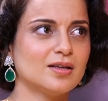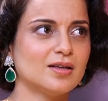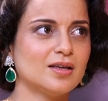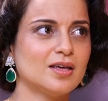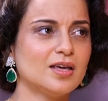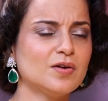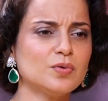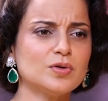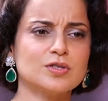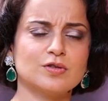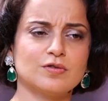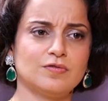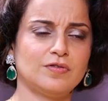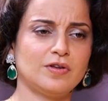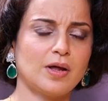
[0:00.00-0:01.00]
he was
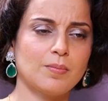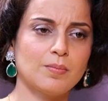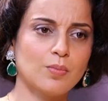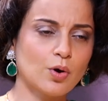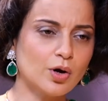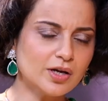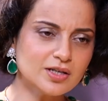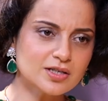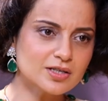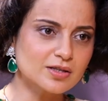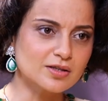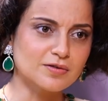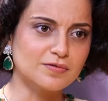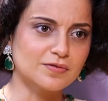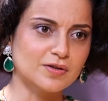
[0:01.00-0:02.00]
so flamboyant
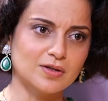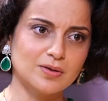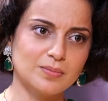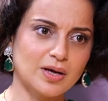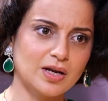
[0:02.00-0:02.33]
in the film,